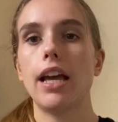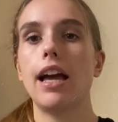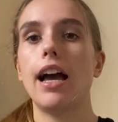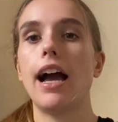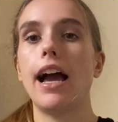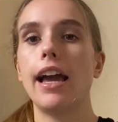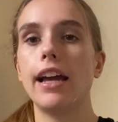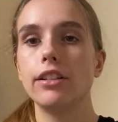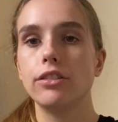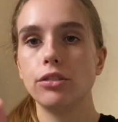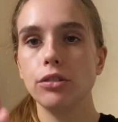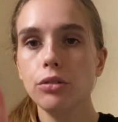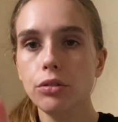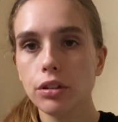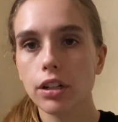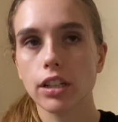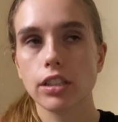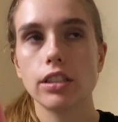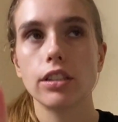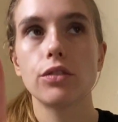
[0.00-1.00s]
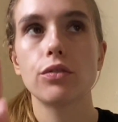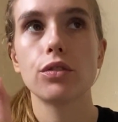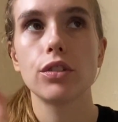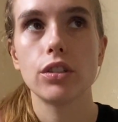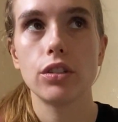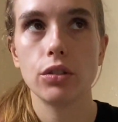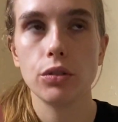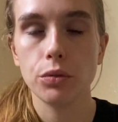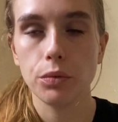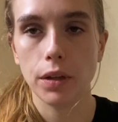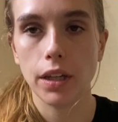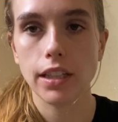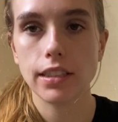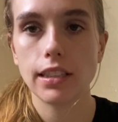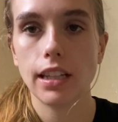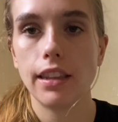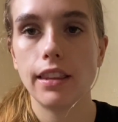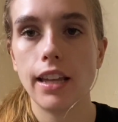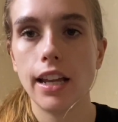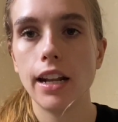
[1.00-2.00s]
I had 2 crutches for 2 weeks.
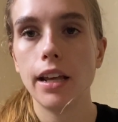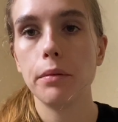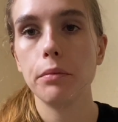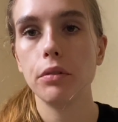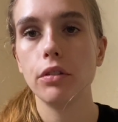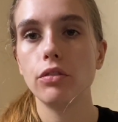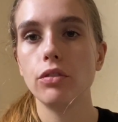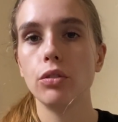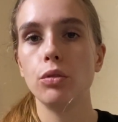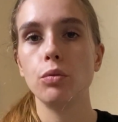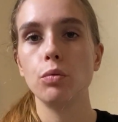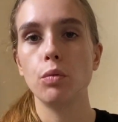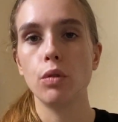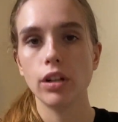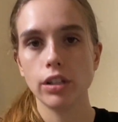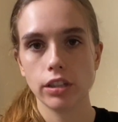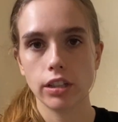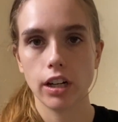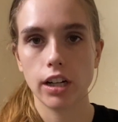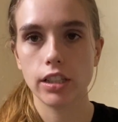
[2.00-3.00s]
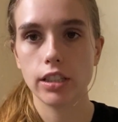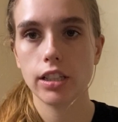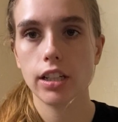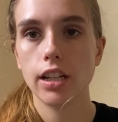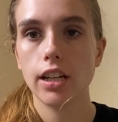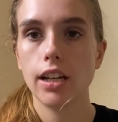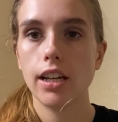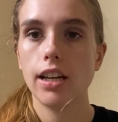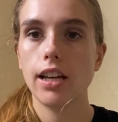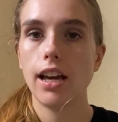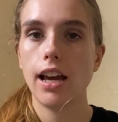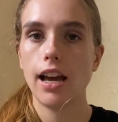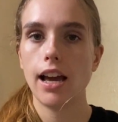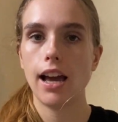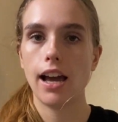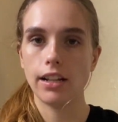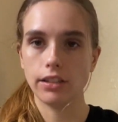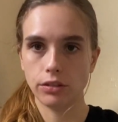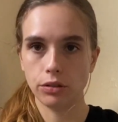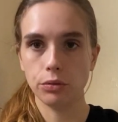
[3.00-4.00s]
Then I moved to 1 crutch
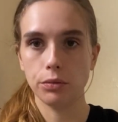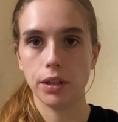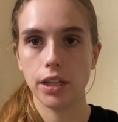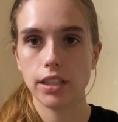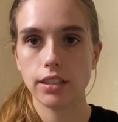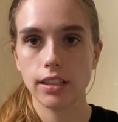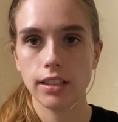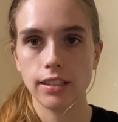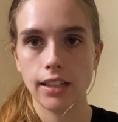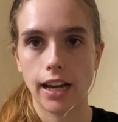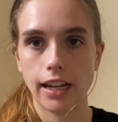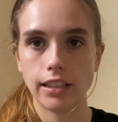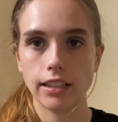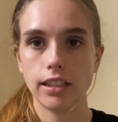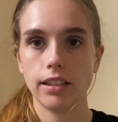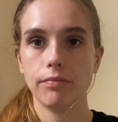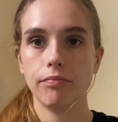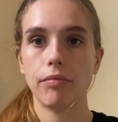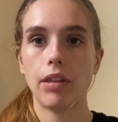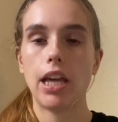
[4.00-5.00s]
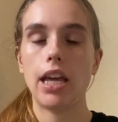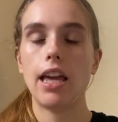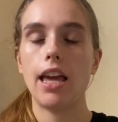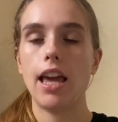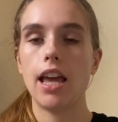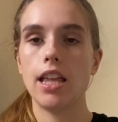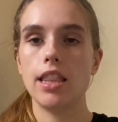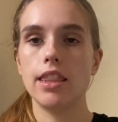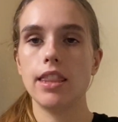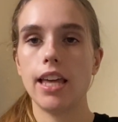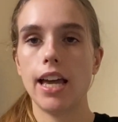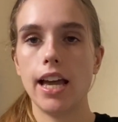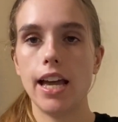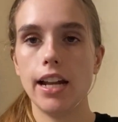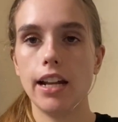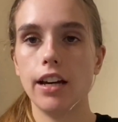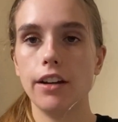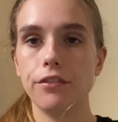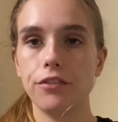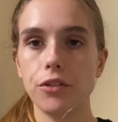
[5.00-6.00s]
at 2 weeks, exactly. And then
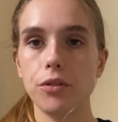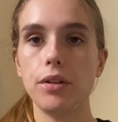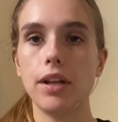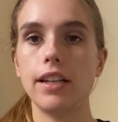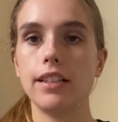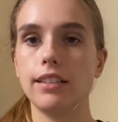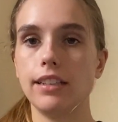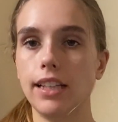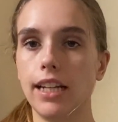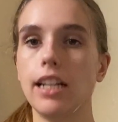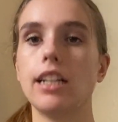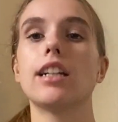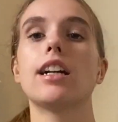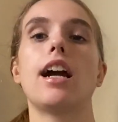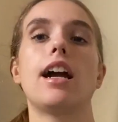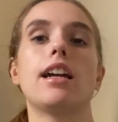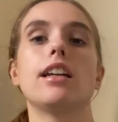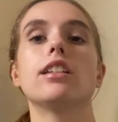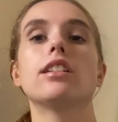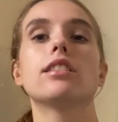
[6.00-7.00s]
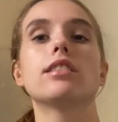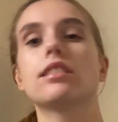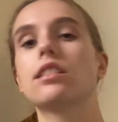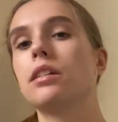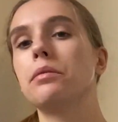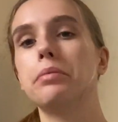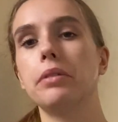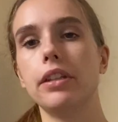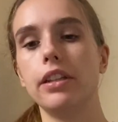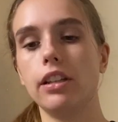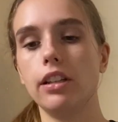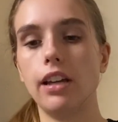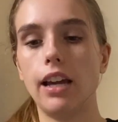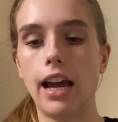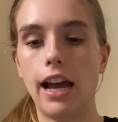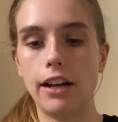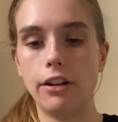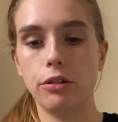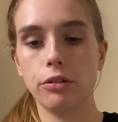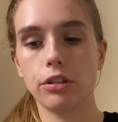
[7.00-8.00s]
a few days later, I completely
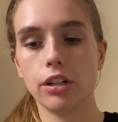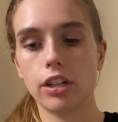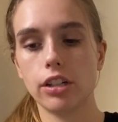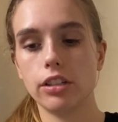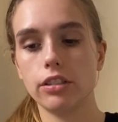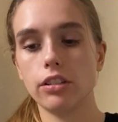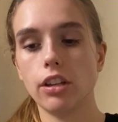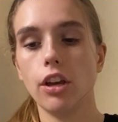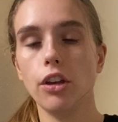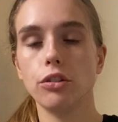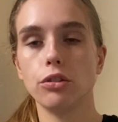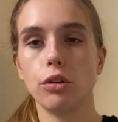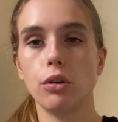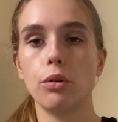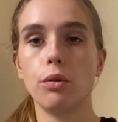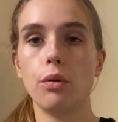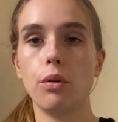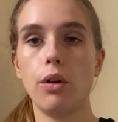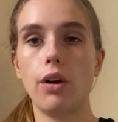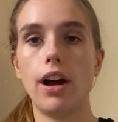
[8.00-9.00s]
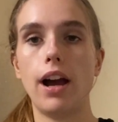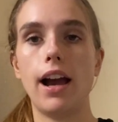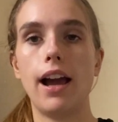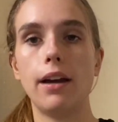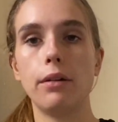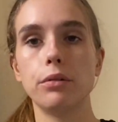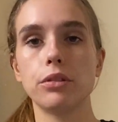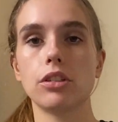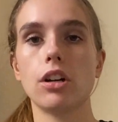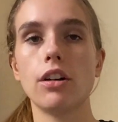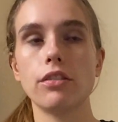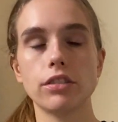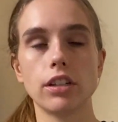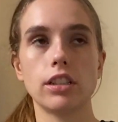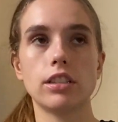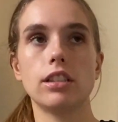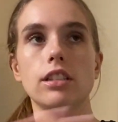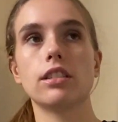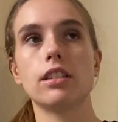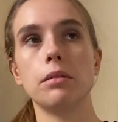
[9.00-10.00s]
had no crutches. So I was off
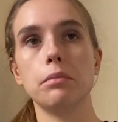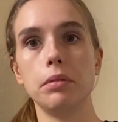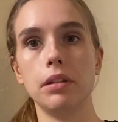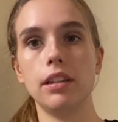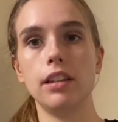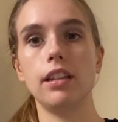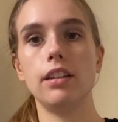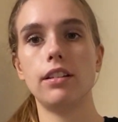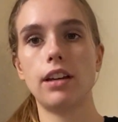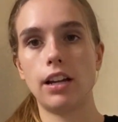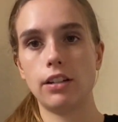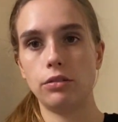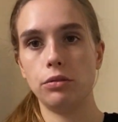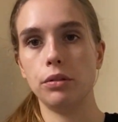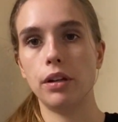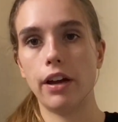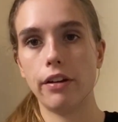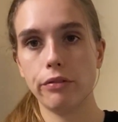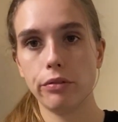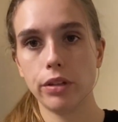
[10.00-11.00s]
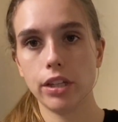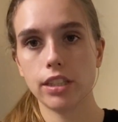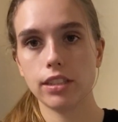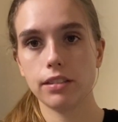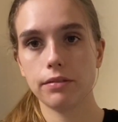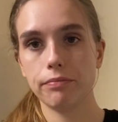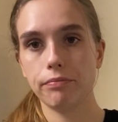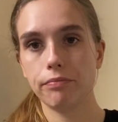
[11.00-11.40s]
crutches completely at 2.5 weeks.